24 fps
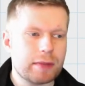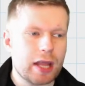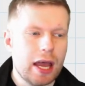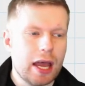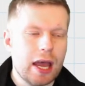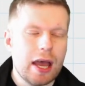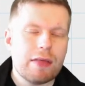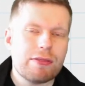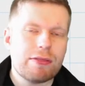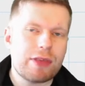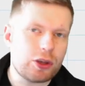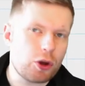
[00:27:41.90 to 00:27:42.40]

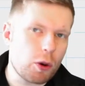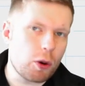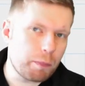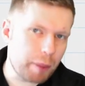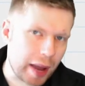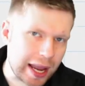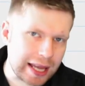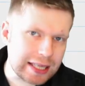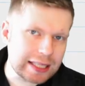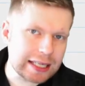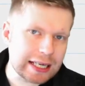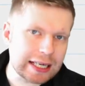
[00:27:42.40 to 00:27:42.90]
then you're
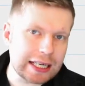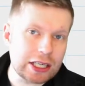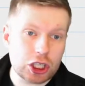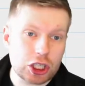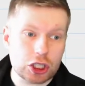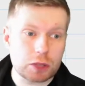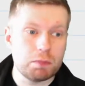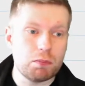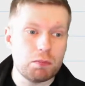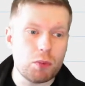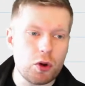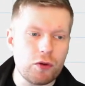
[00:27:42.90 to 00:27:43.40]
basically
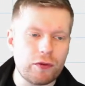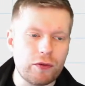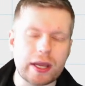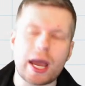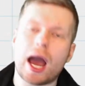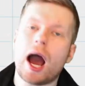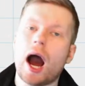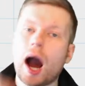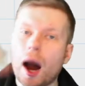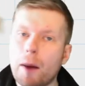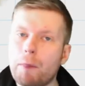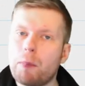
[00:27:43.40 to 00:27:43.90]
just moving
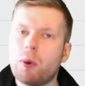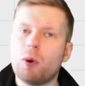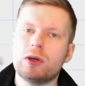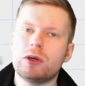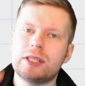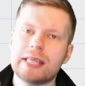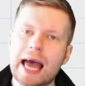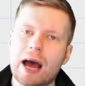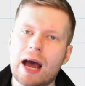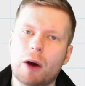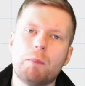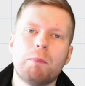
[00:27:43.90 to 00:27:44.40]
it up or
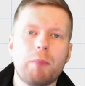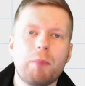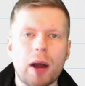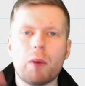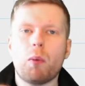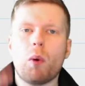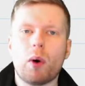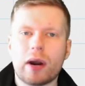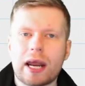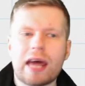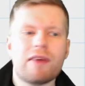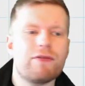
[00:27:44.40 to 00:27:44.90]
down by
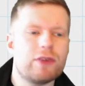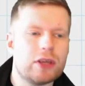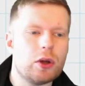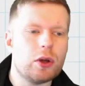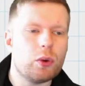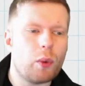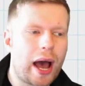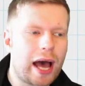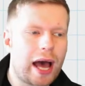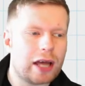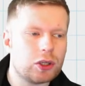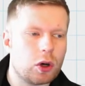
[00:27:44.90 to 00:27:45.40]
whatever
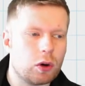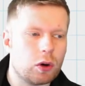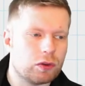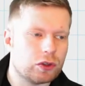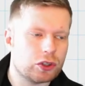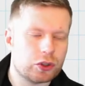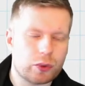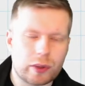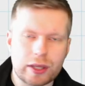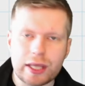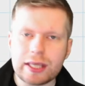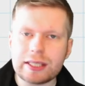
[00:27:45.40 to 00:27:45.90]
you add on.
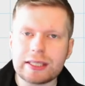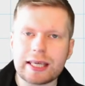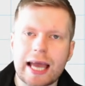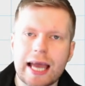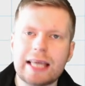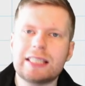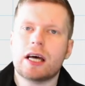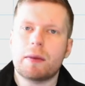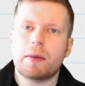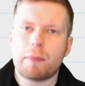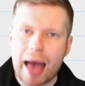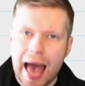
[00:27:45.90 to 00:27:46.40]
So in this
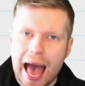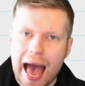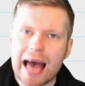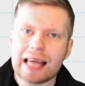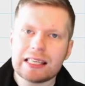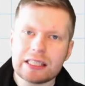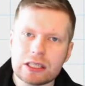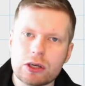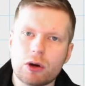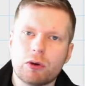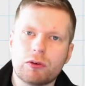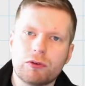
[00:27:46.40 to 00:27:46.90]
case, I'm
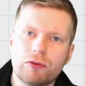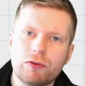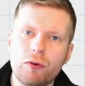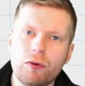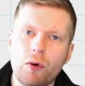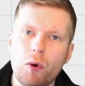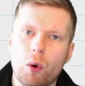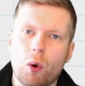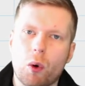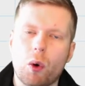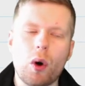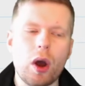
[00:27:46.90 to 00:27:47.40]
adding on
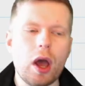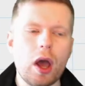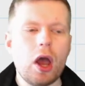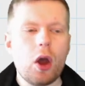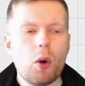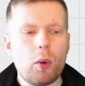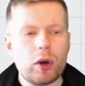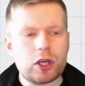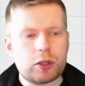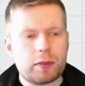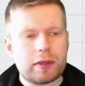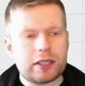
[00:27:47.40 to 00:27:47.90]
4,
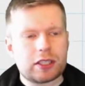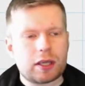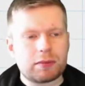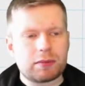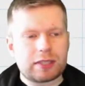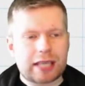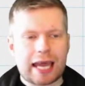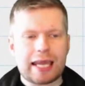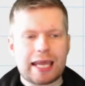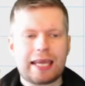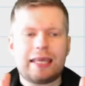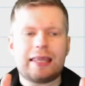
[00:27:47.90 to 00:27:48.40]
which means I'm
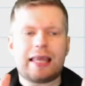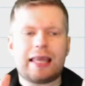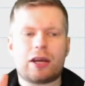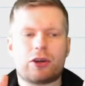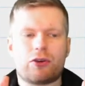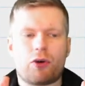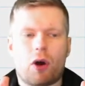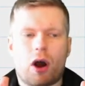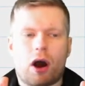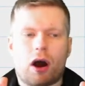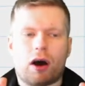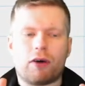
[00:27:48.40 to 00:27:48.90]
taking that
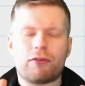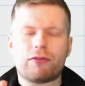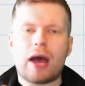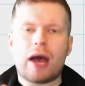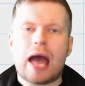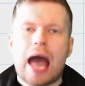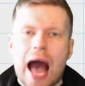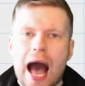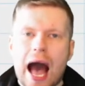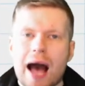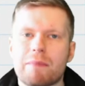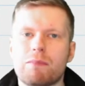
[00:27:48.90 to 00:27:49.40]
graph
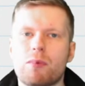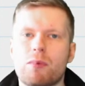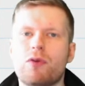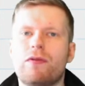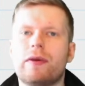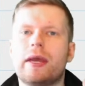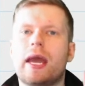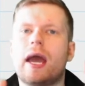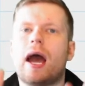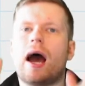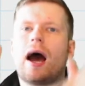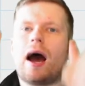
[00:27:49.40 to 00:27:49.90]
and
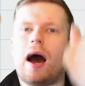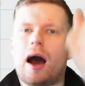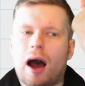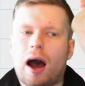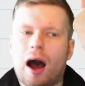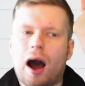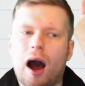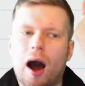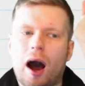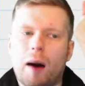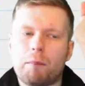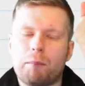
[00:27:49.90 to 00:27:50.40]
moving it
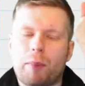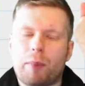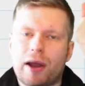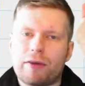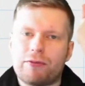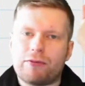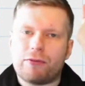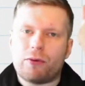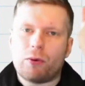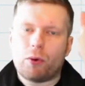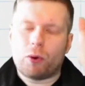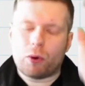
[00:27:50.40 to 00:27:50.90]
up by
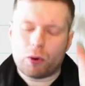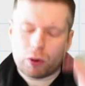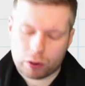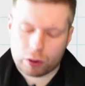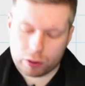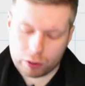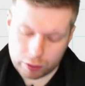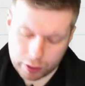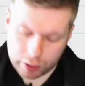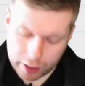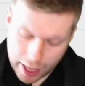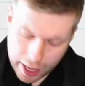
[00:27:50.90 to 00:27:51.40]
4,
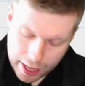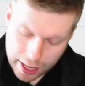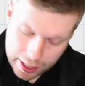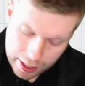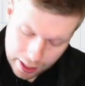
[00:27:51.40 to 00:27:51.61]
okay?